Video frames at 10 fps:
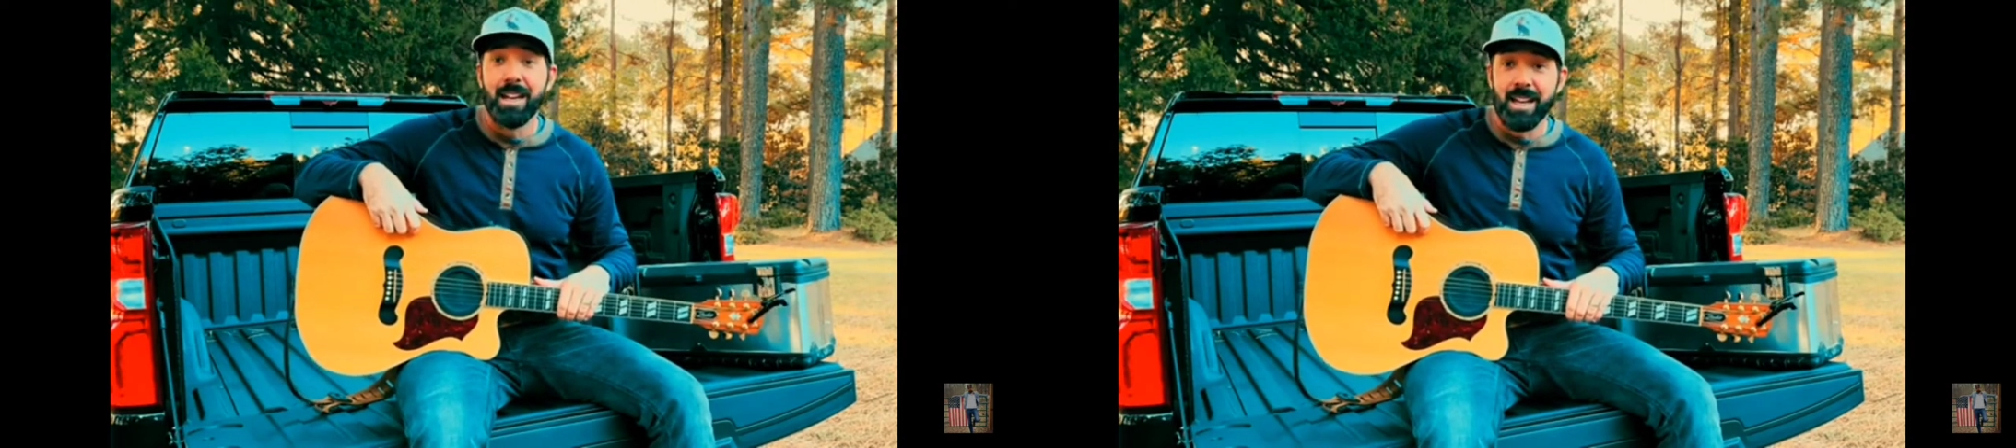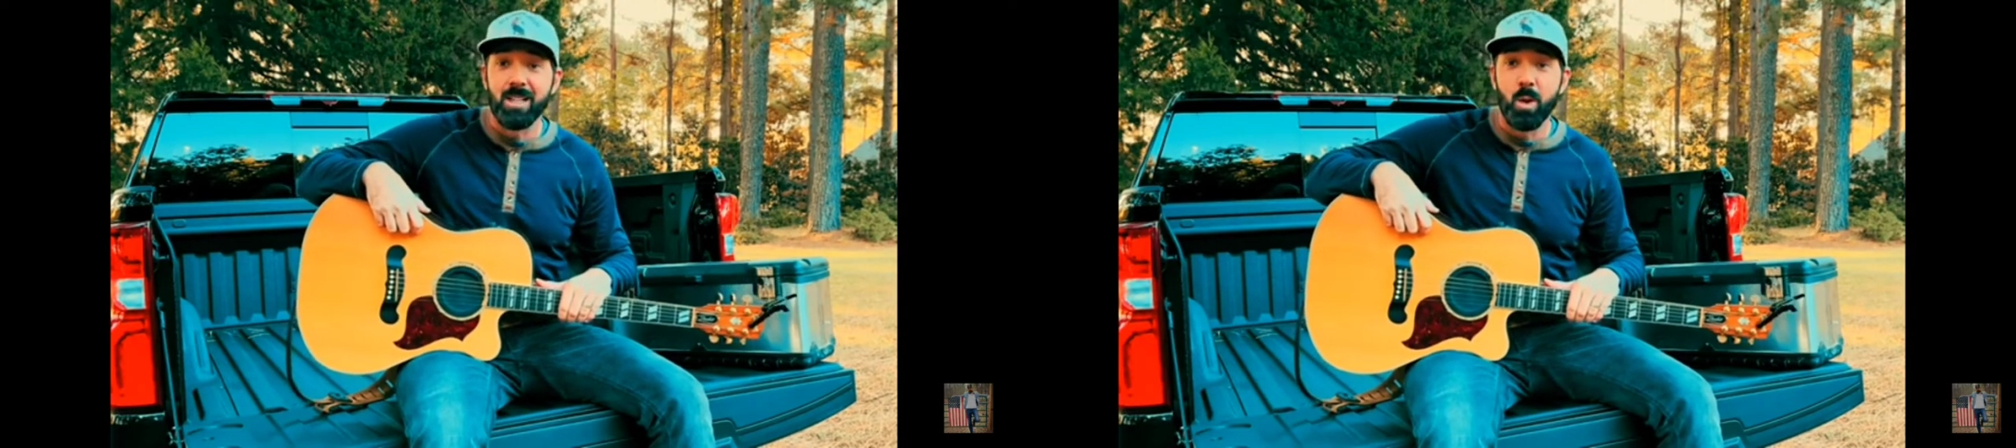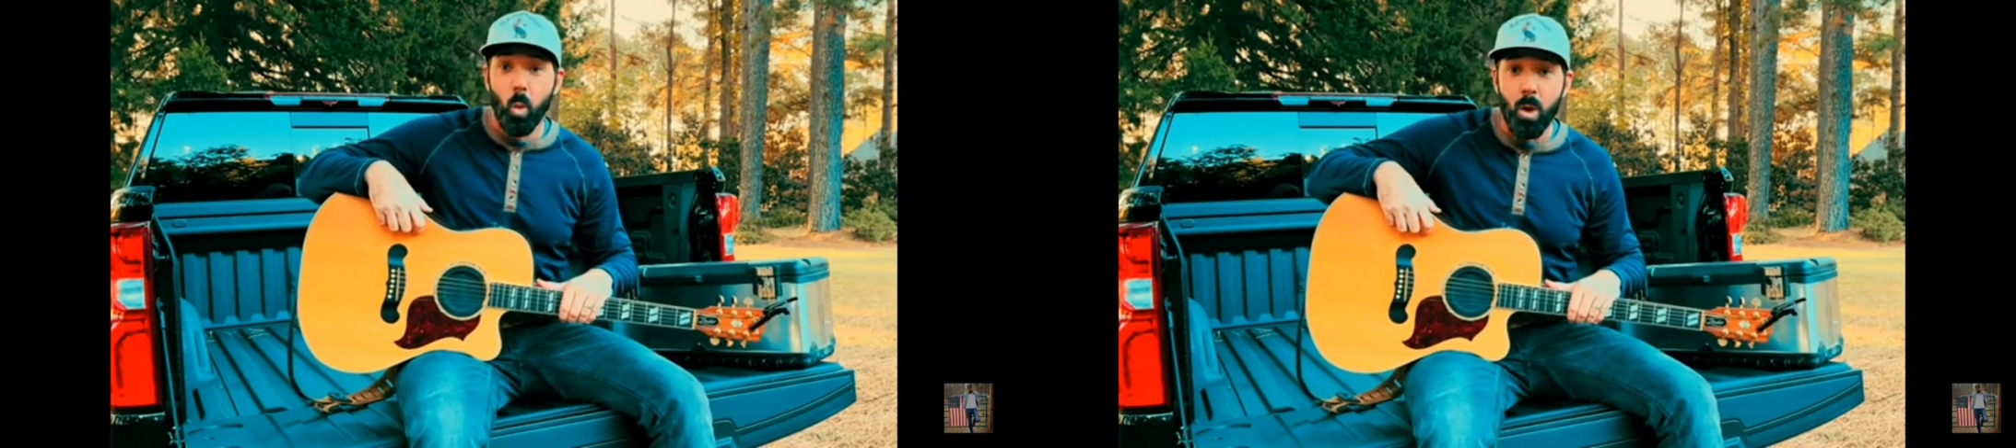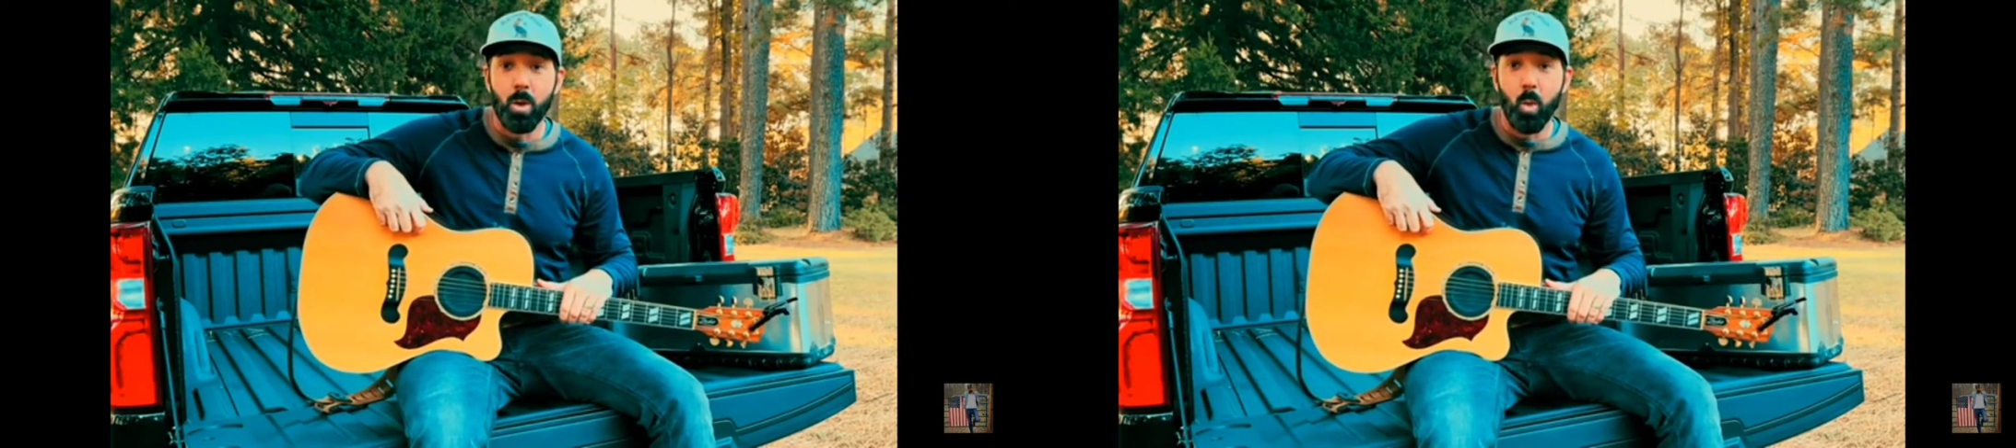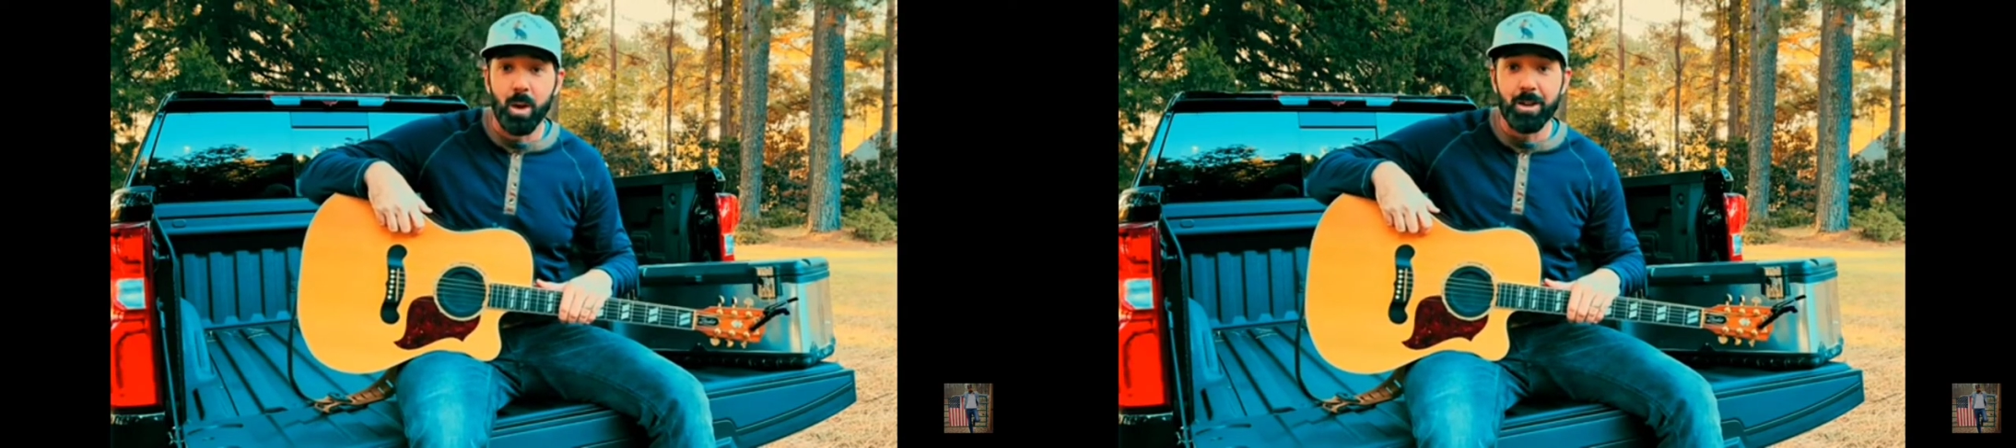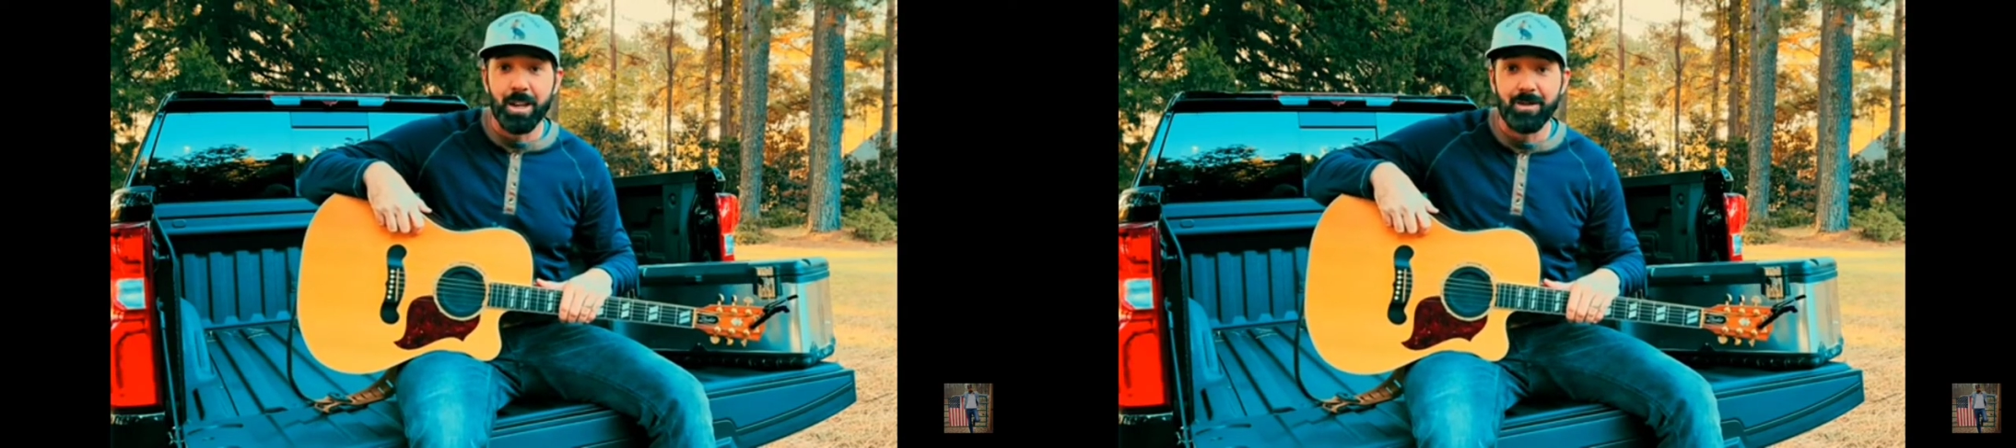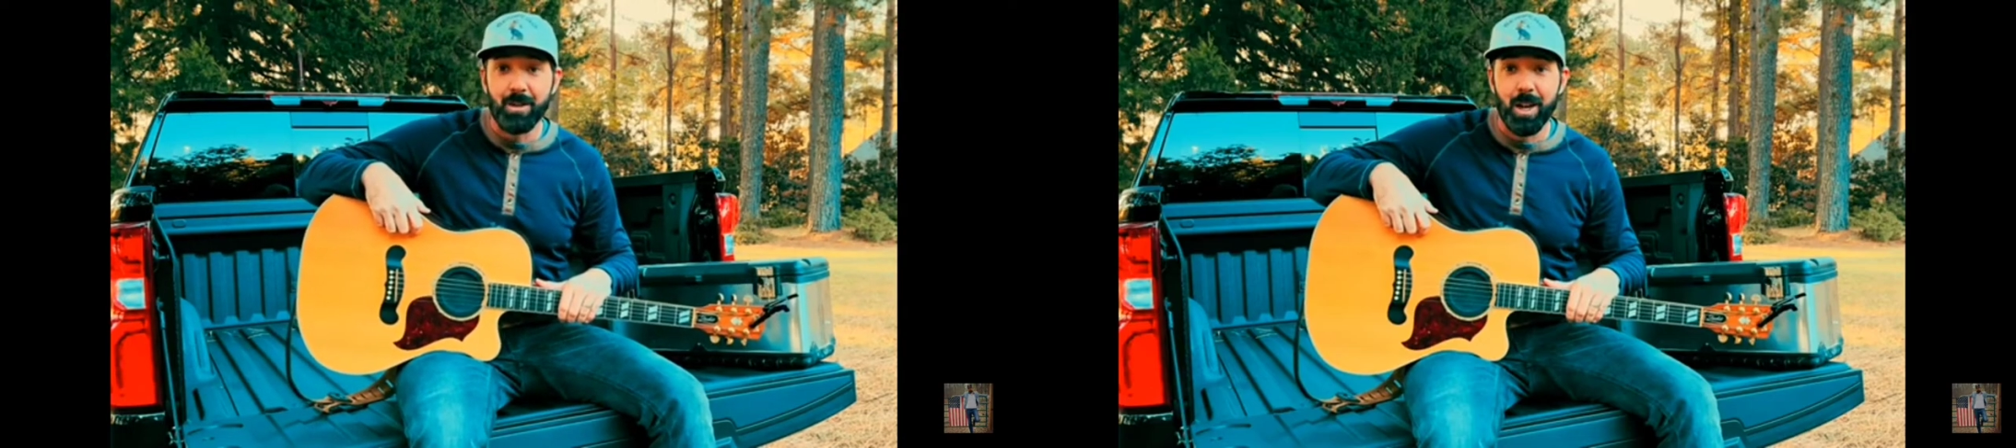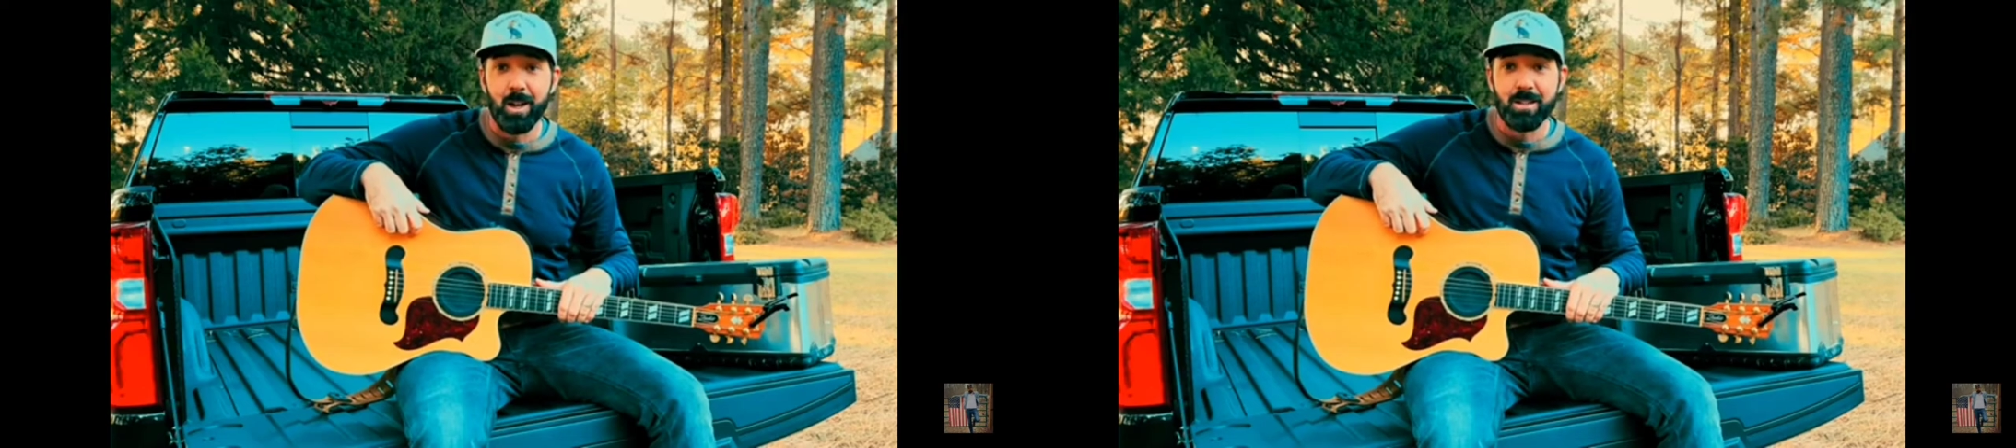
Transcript: It's a Woke World After All,